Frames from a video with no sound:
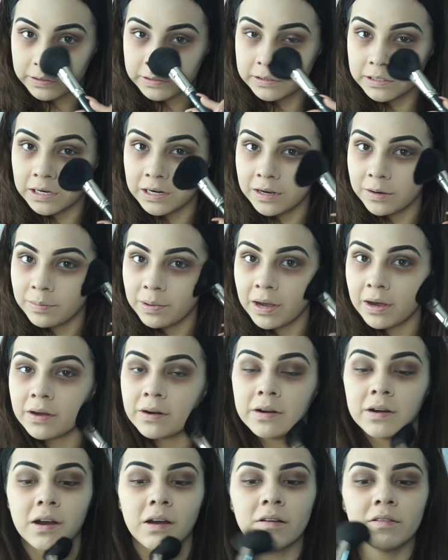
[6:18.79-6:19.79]
setting
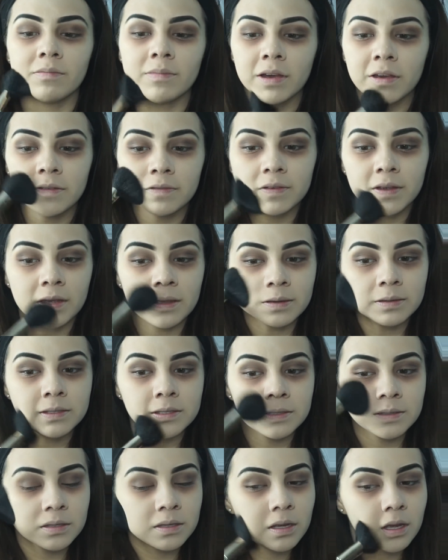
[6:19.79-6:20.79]
powder off my
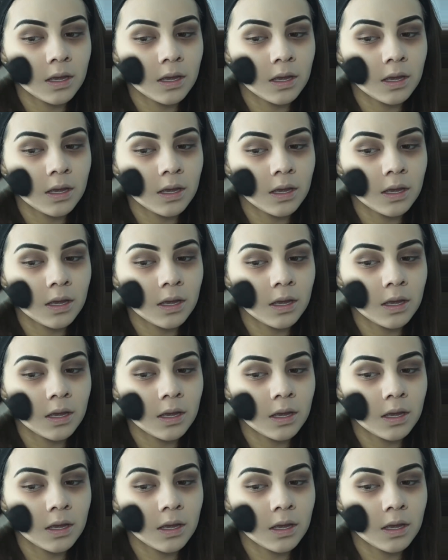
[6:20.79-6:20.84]
face.